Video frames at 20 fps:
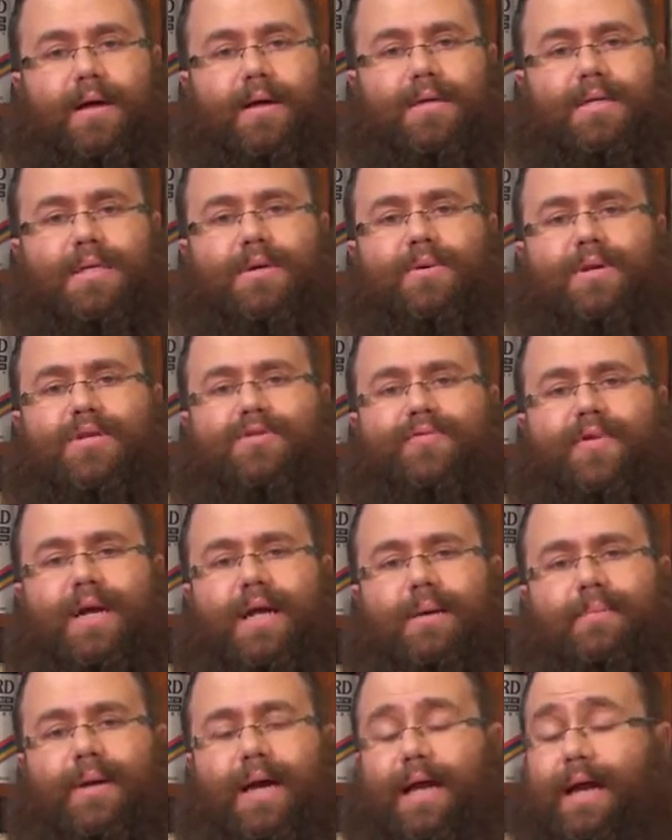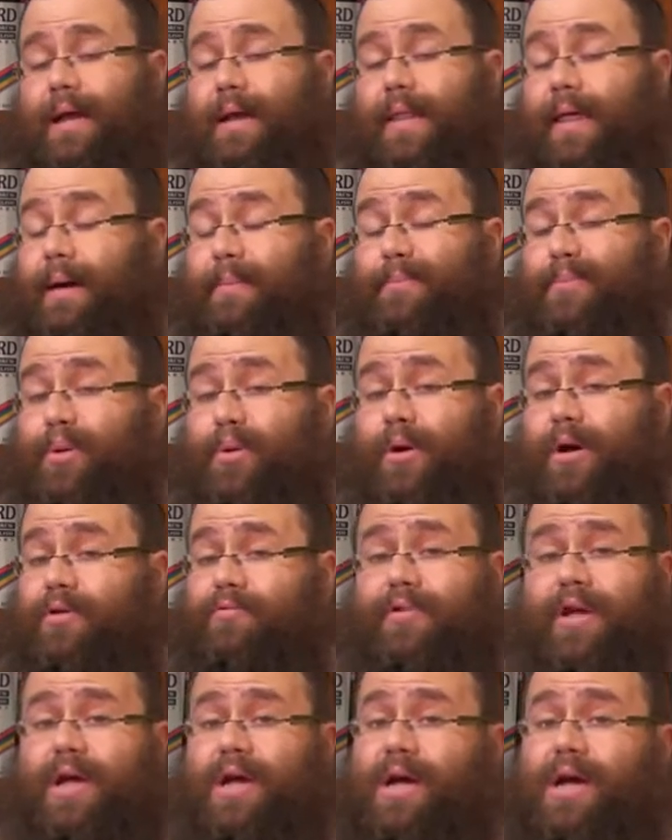So it's really, and at that point,
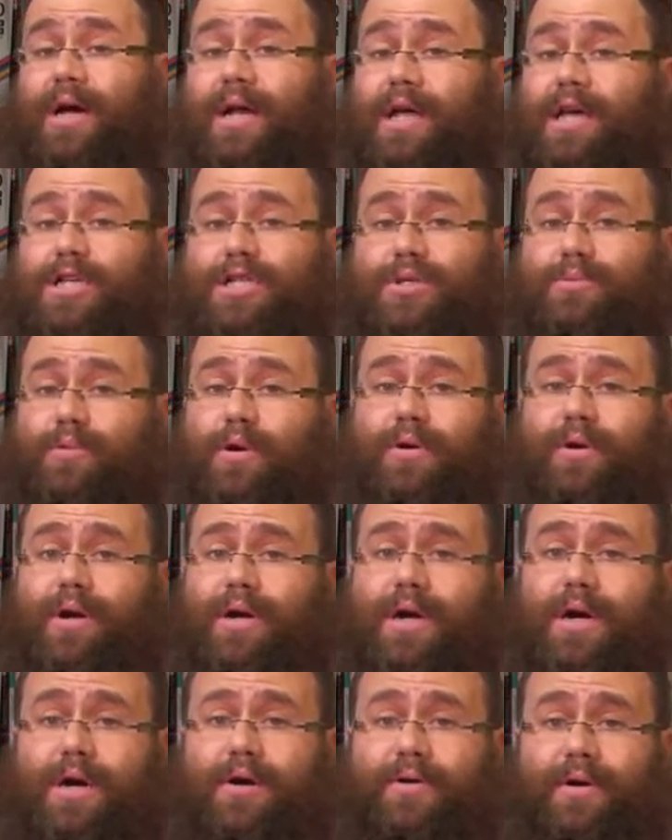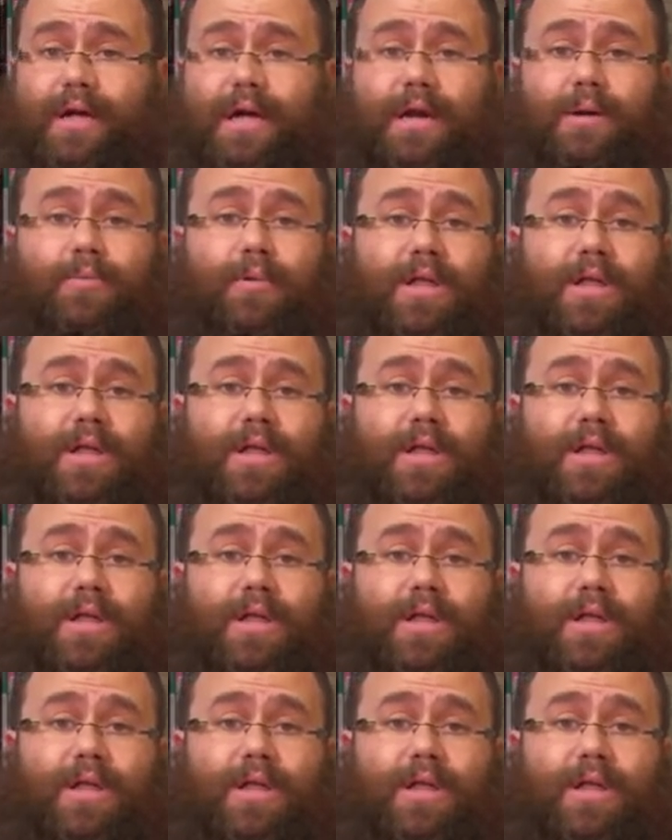reincarnation won't occur again.